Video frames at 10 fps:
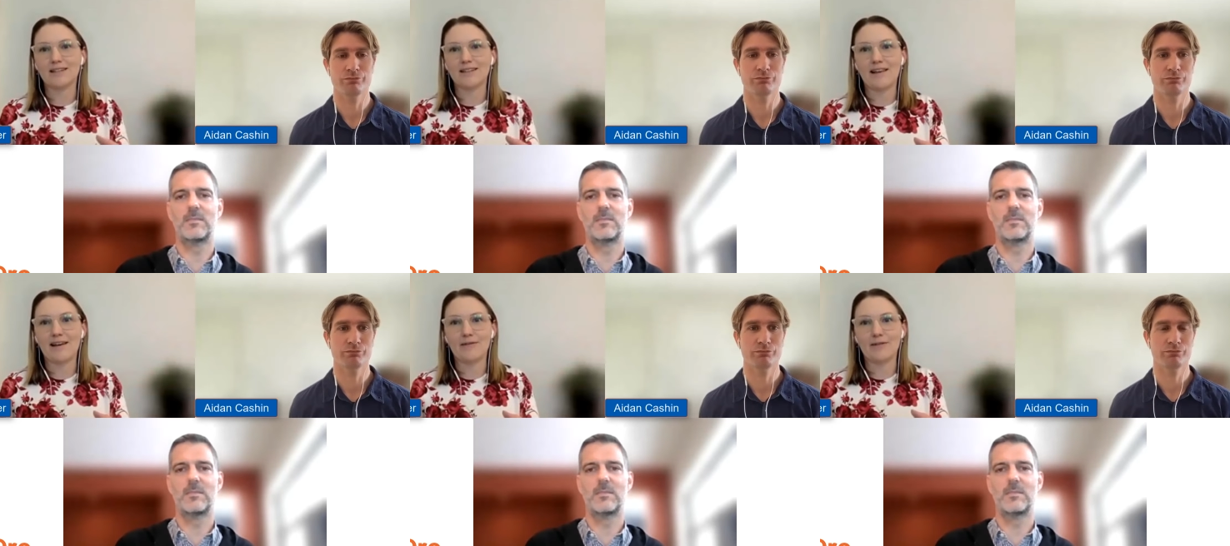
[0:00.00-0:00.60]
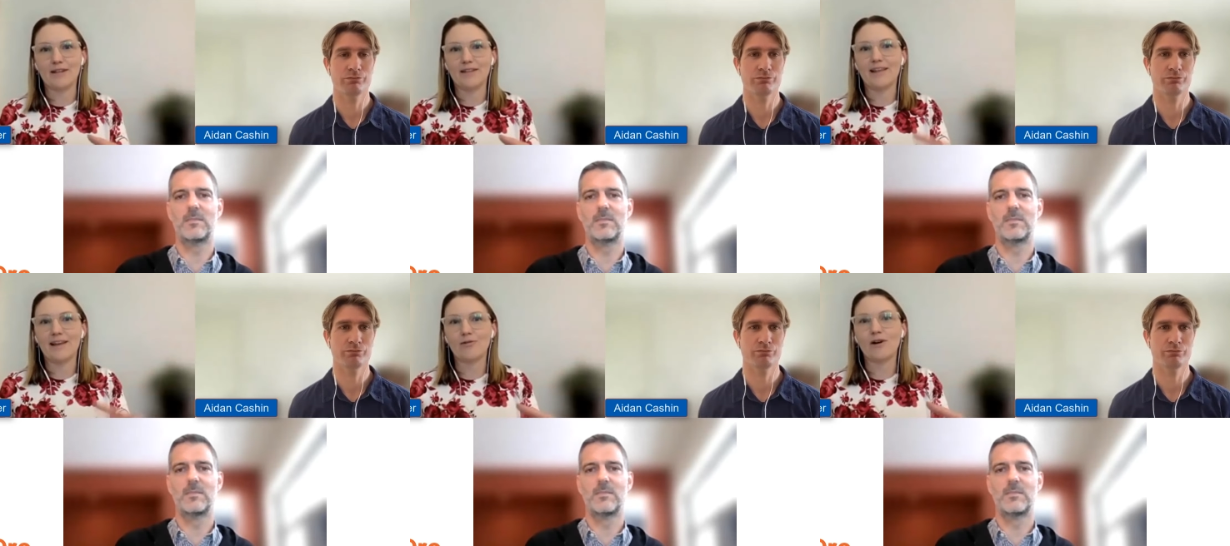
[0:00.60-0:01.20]
Speaker 1: in that in
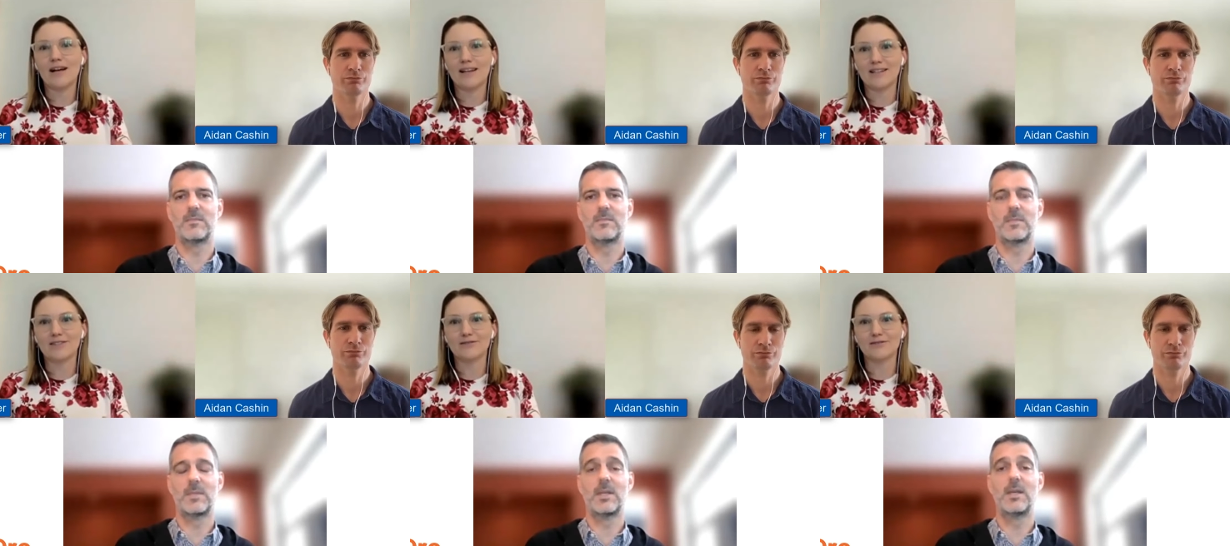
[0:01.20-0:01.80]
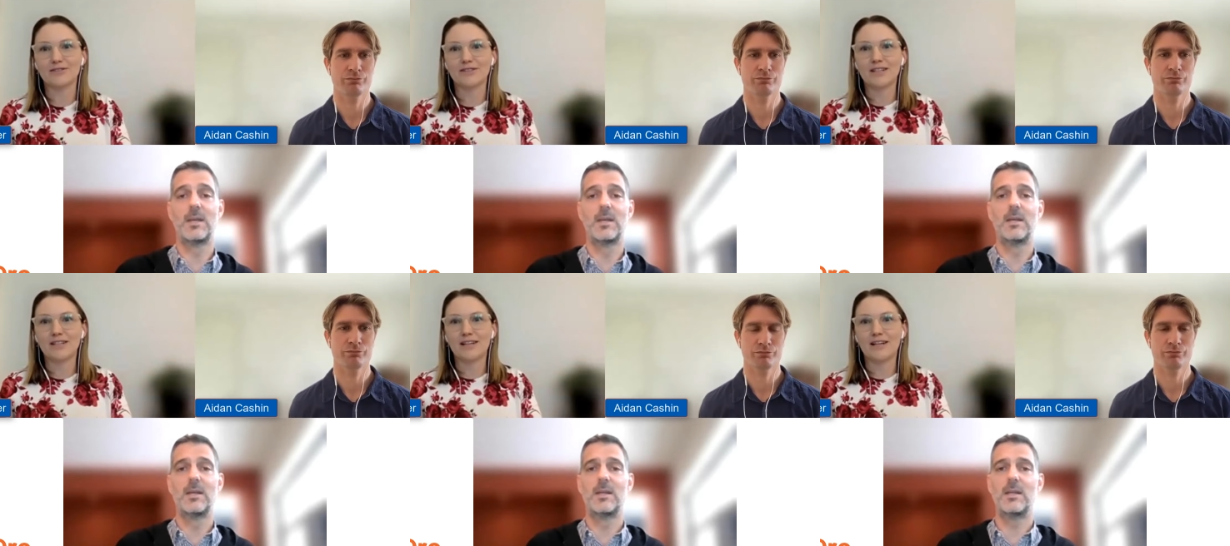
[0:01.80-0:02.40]
that way of
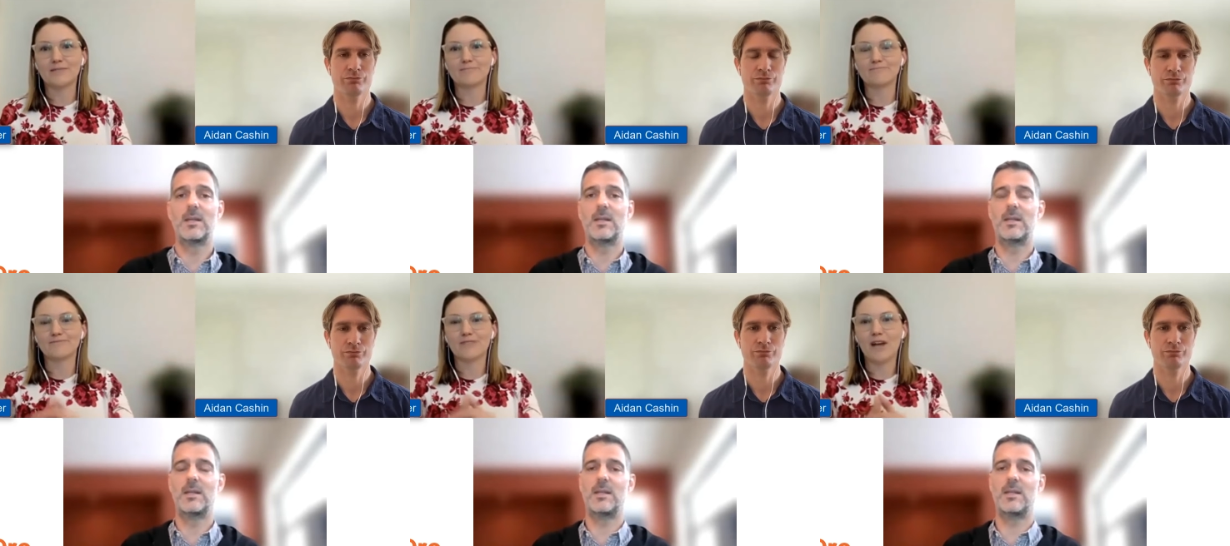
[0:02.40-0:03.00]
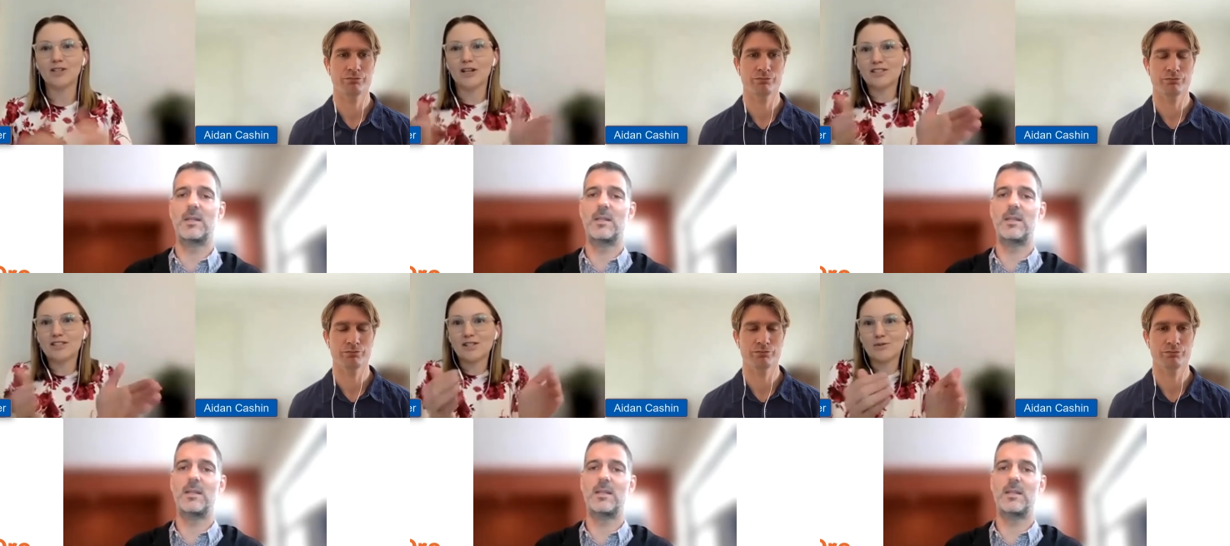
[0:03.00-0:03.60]
um, I don't
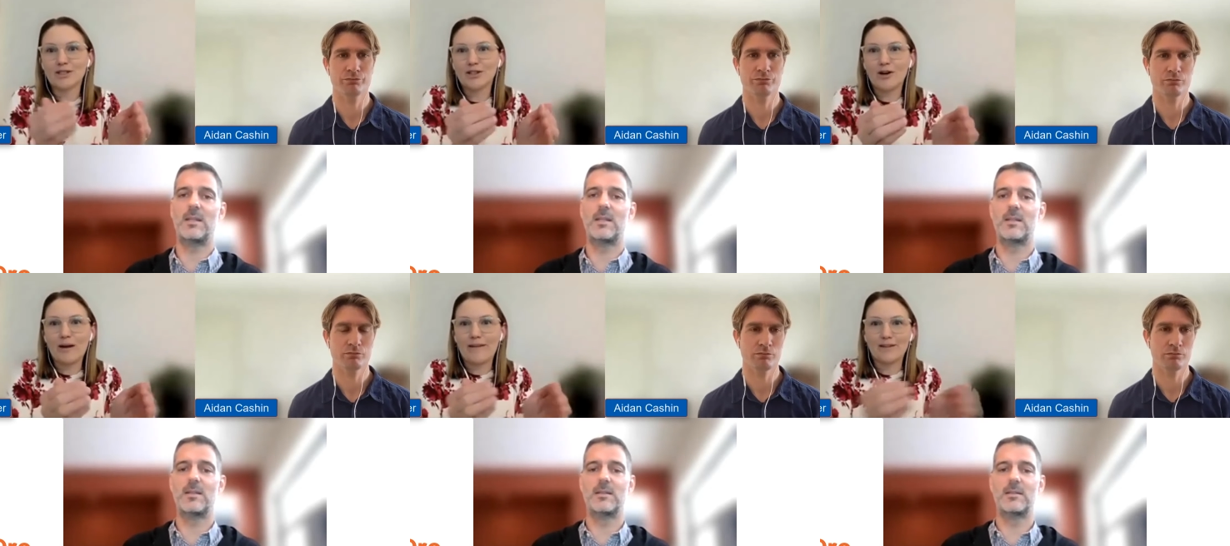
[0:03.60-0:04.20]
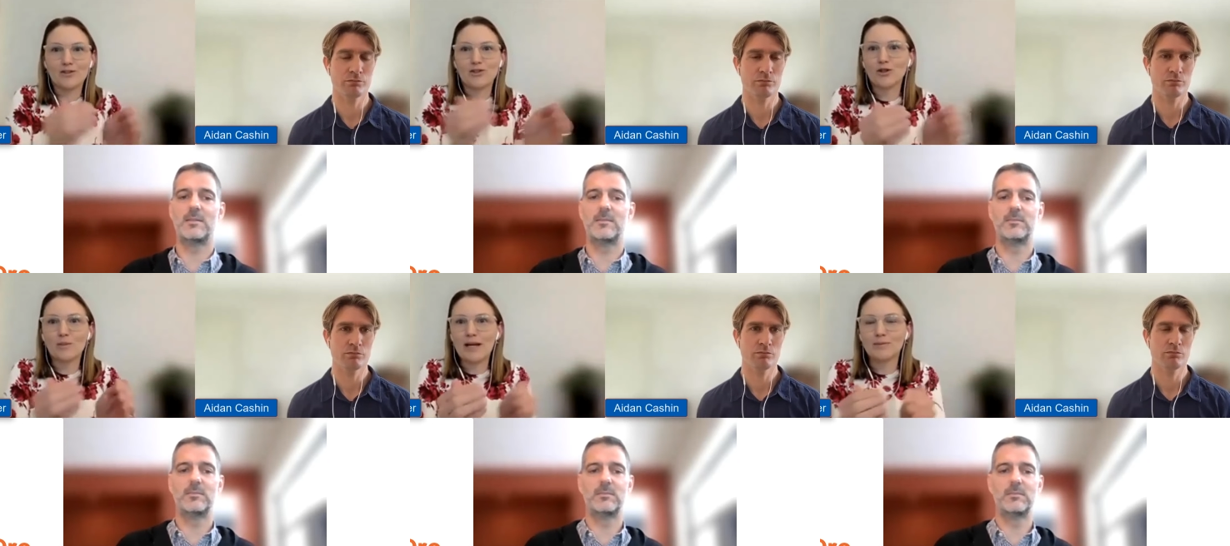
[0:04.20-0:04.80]
just want to know about the two
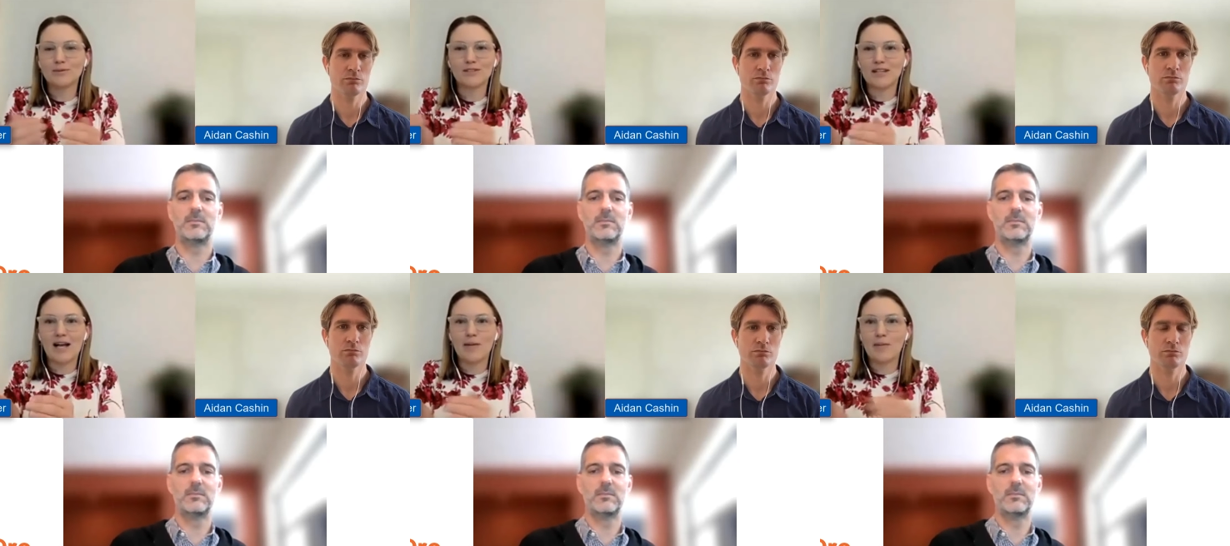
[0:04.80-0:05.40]
people that come